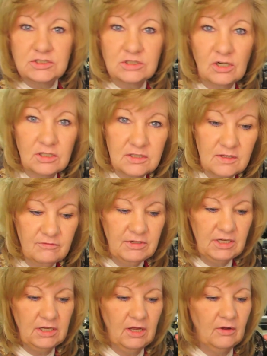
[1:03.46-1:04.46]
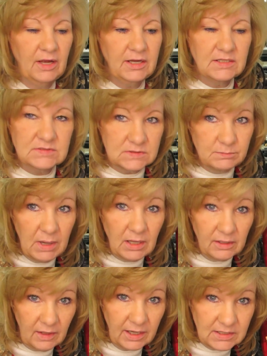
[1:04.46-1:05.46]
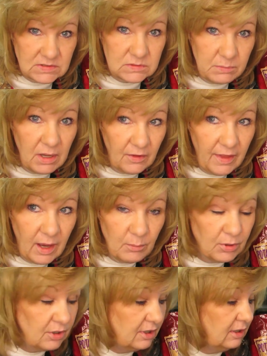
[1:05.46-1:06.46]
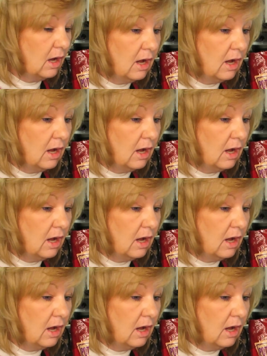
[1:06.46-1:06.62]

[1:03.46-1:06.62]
start to the video. I can smell, I could smell that burning.